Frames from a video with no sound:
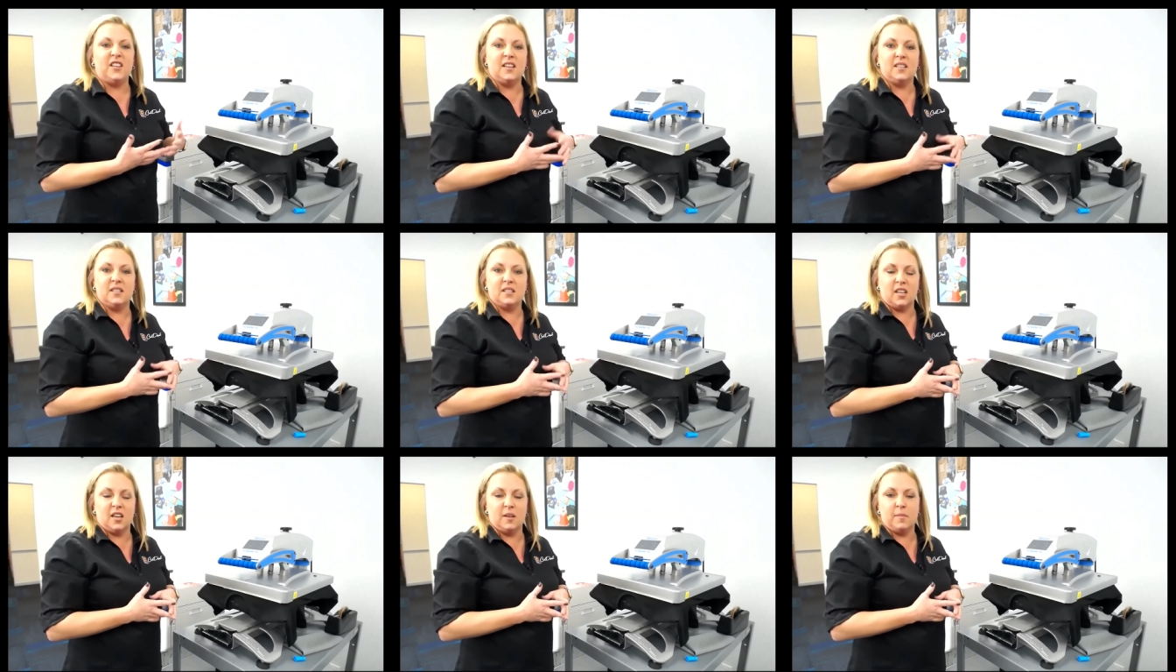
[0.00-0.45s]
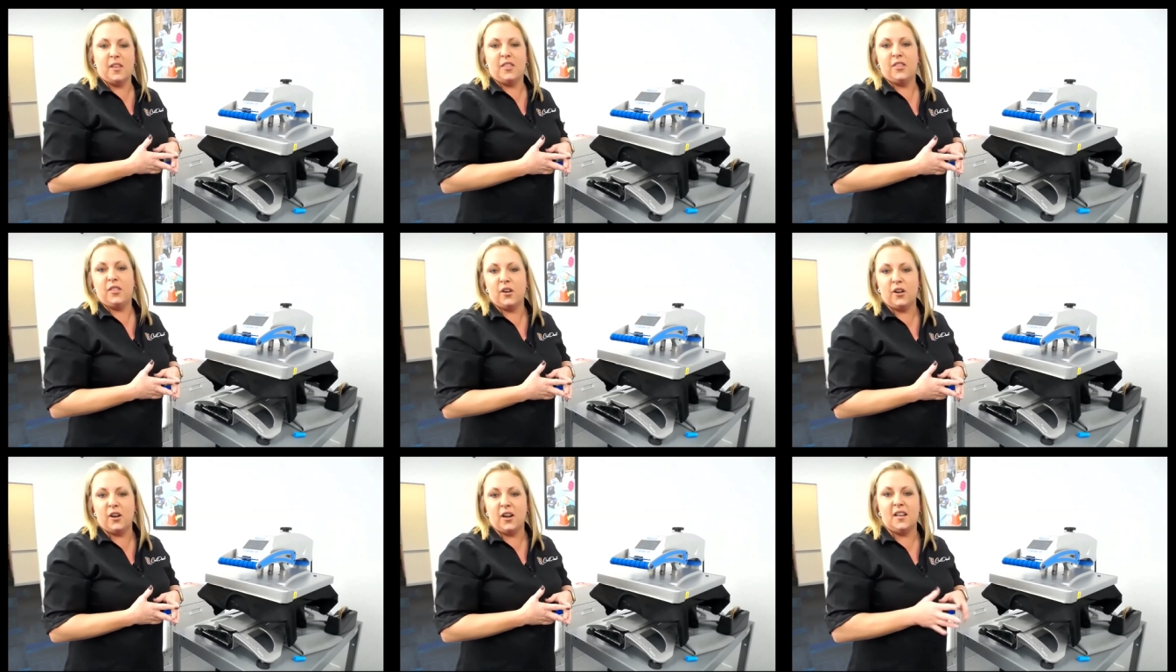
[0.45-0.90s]
it's going to be
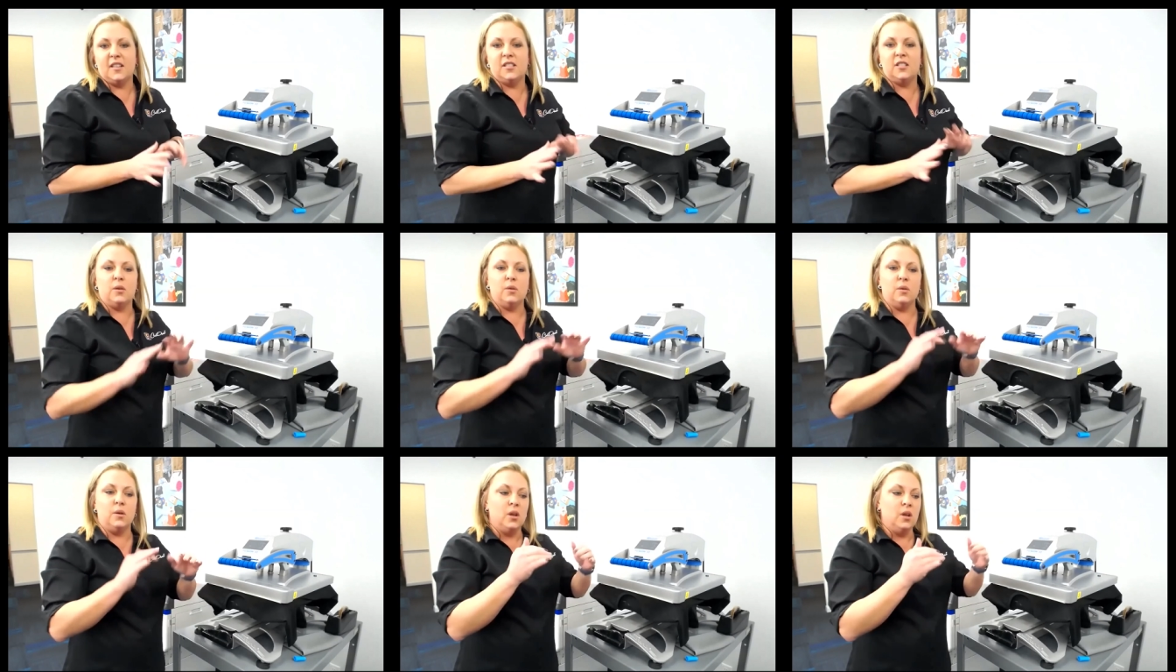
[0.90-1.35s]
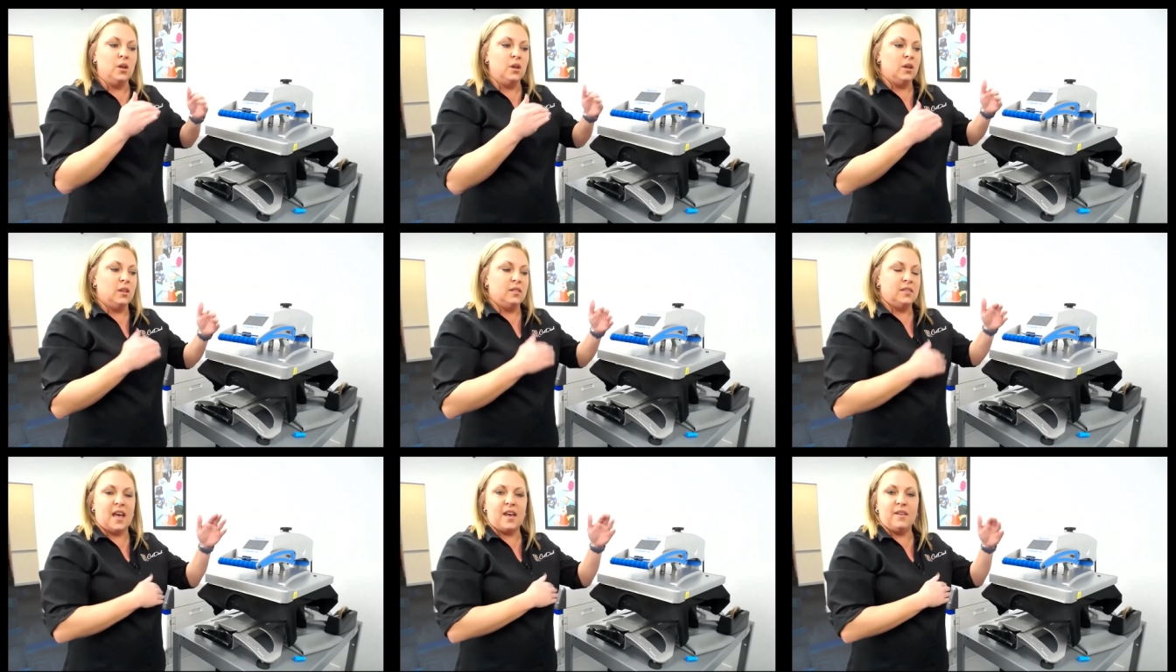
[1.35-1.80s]
30. So
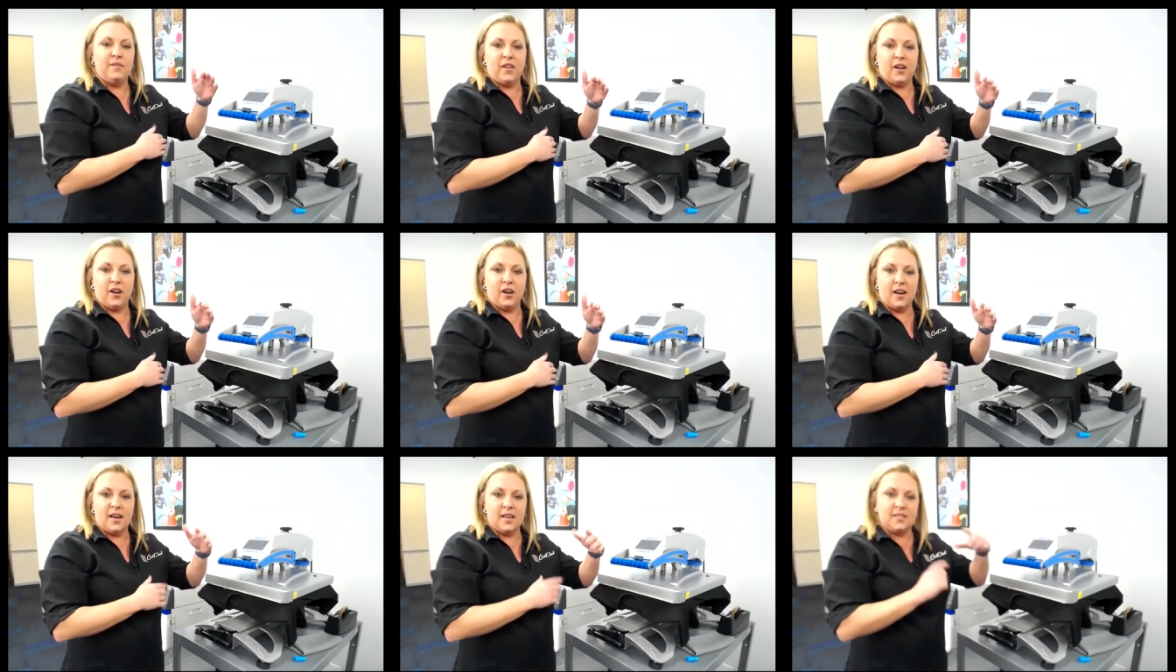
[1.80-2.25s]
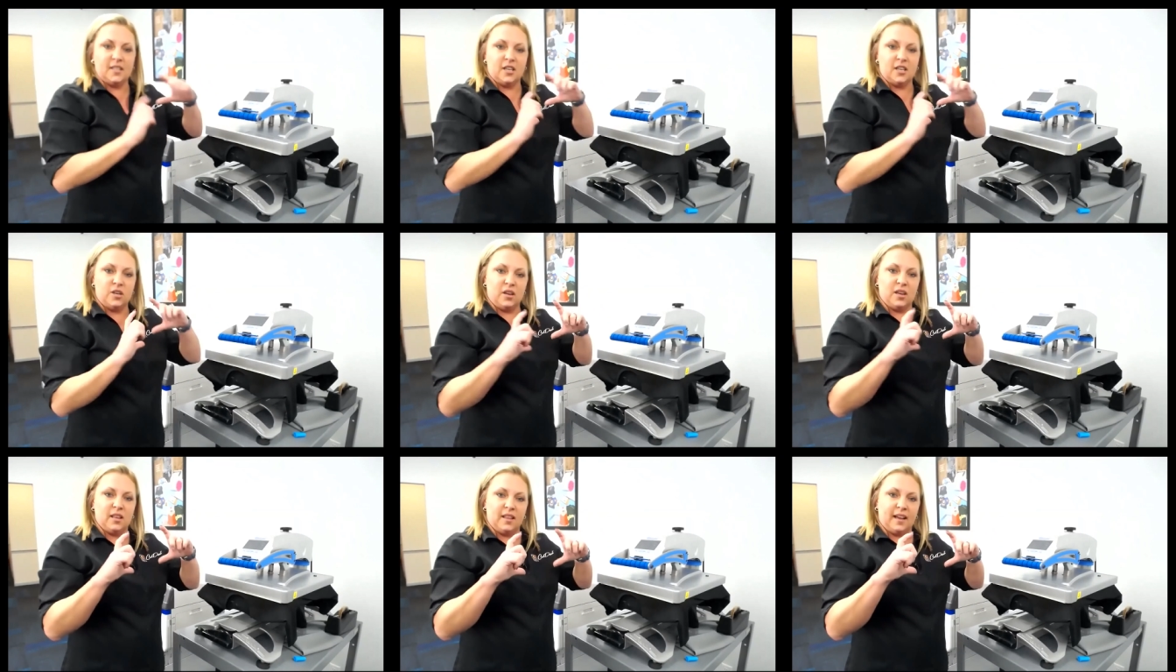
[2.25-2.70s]
that varies, and
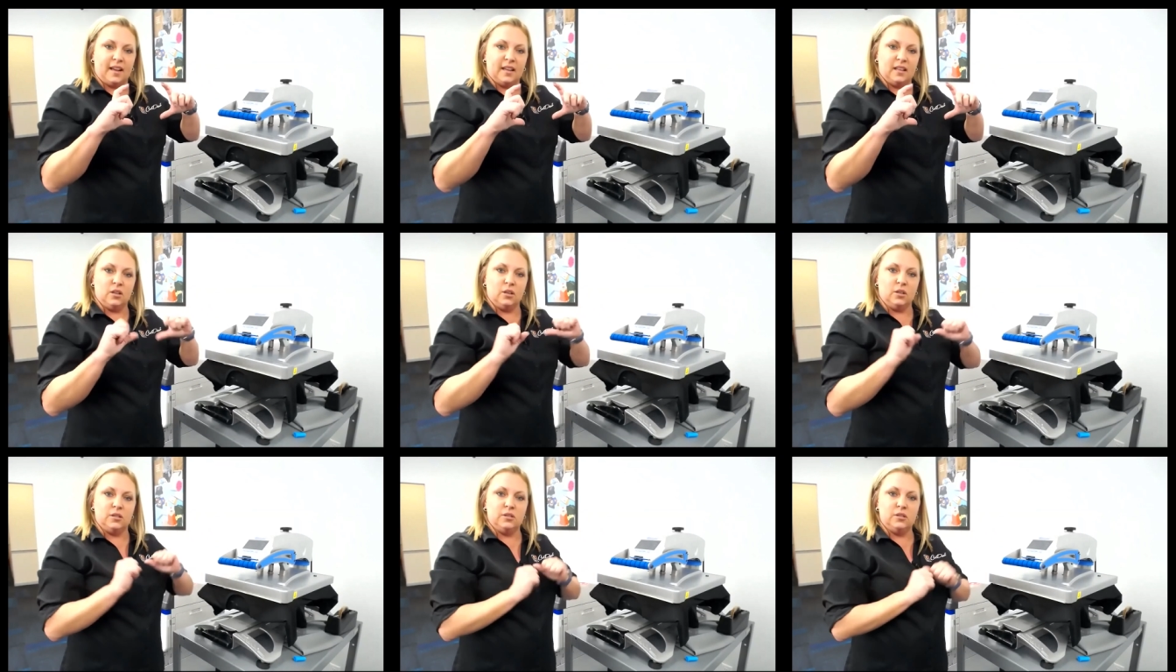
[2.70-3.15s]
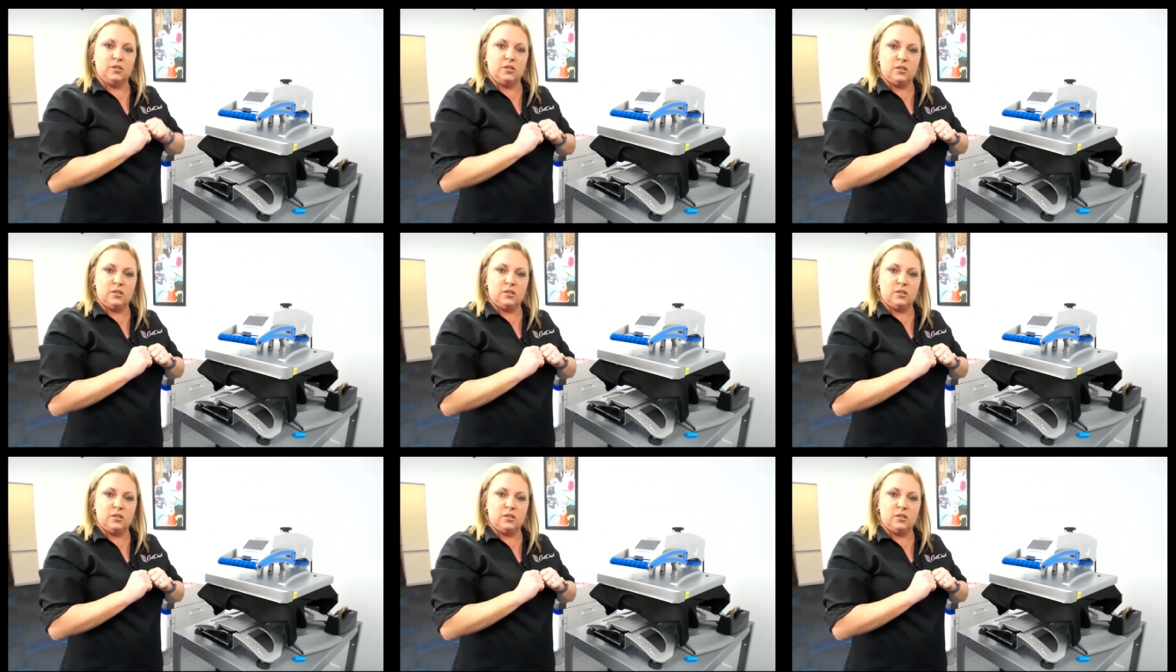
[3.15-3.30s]
you get like a little